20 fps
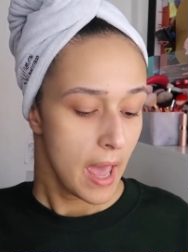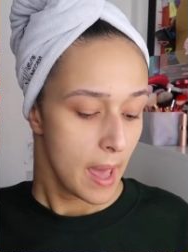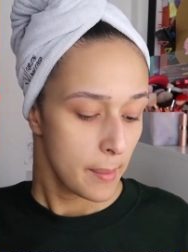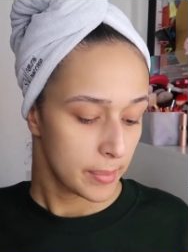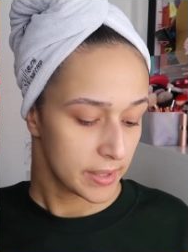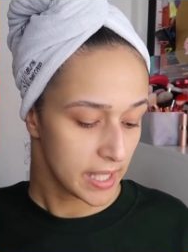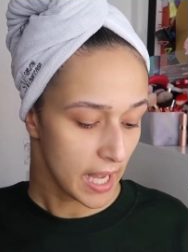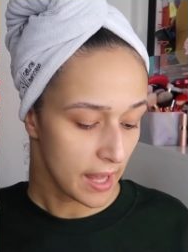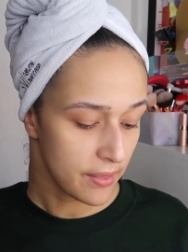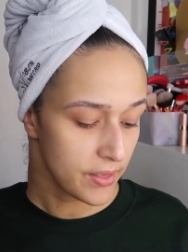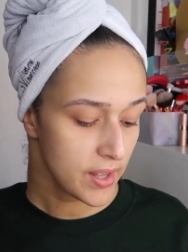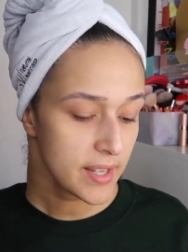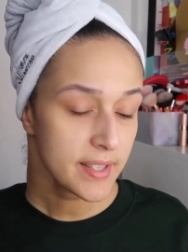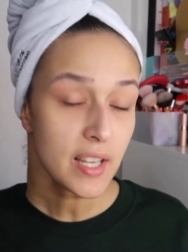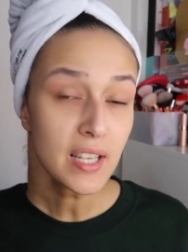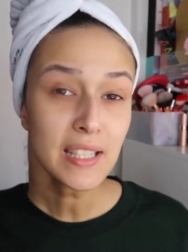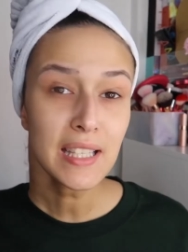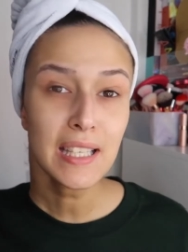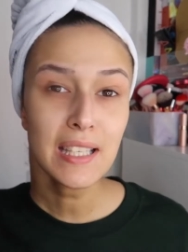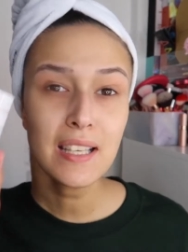But yeah,
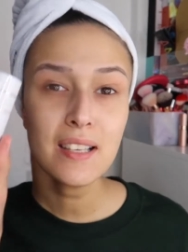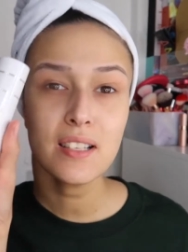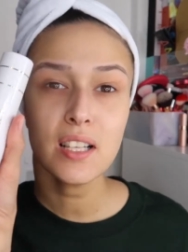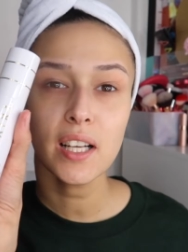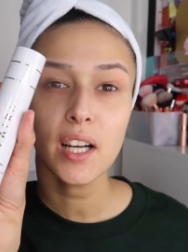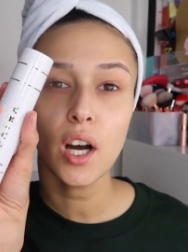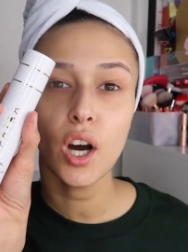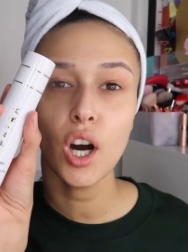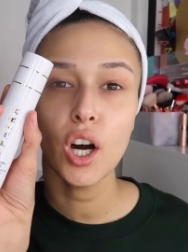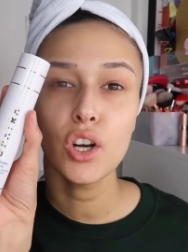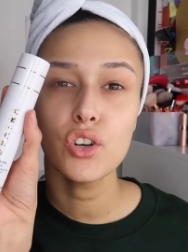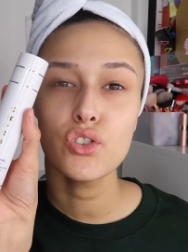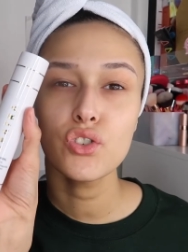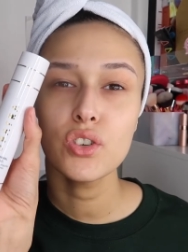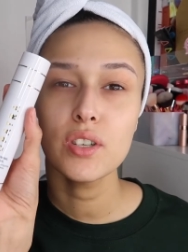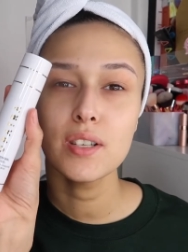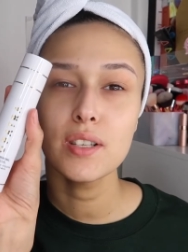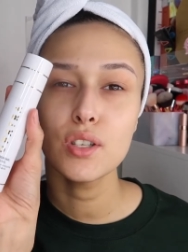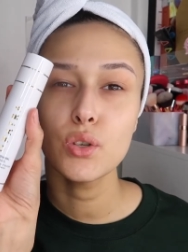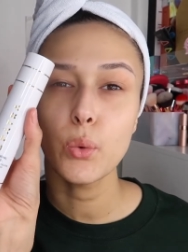this I think is like
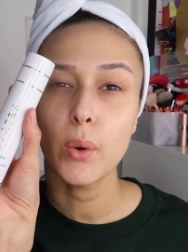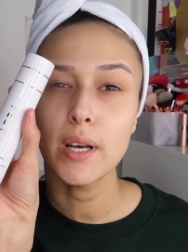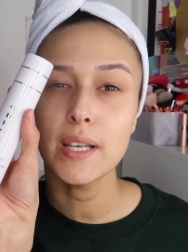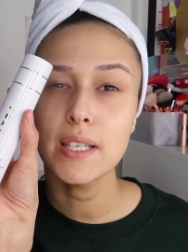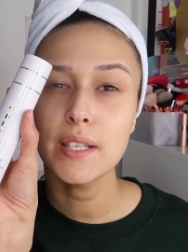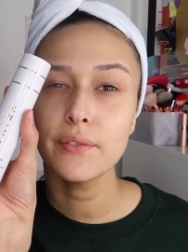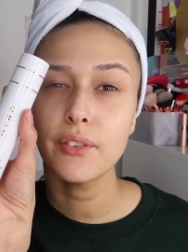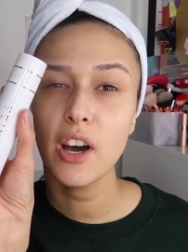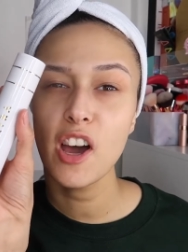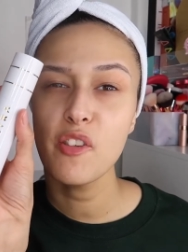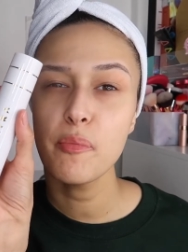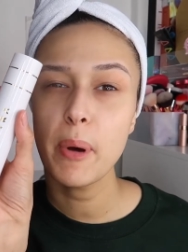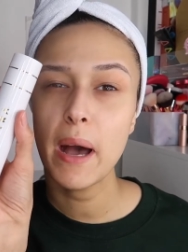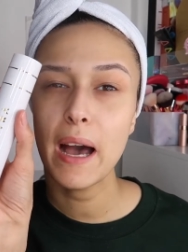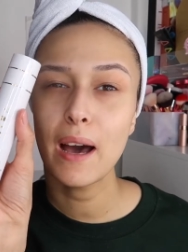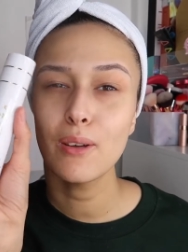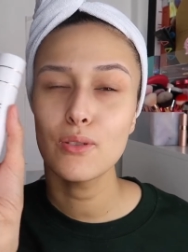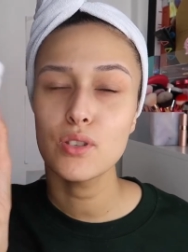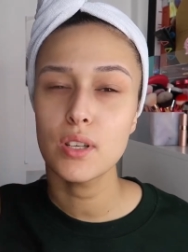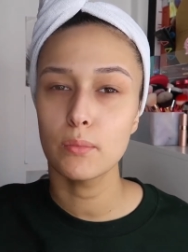
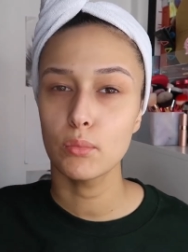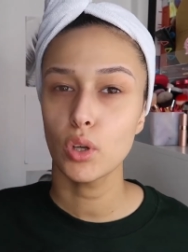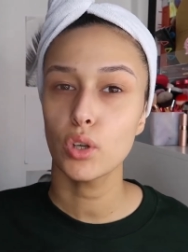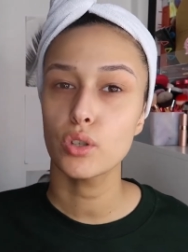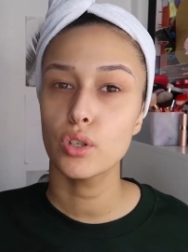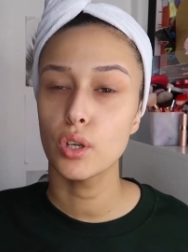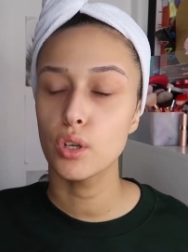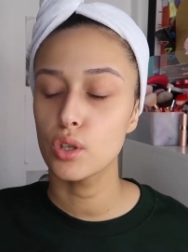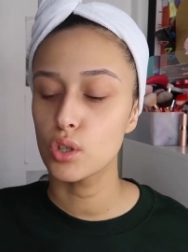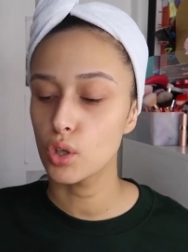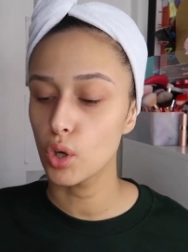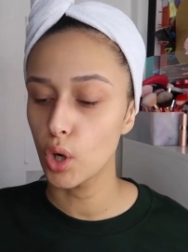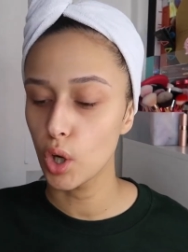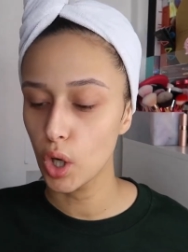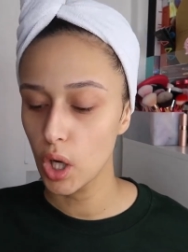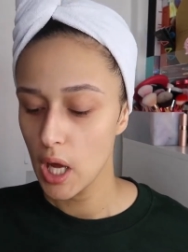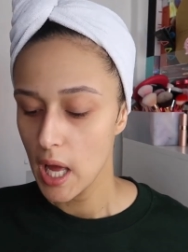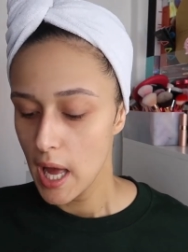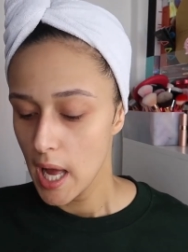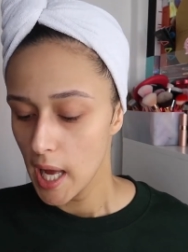£125. I'm not too
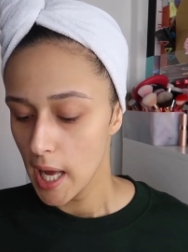sure.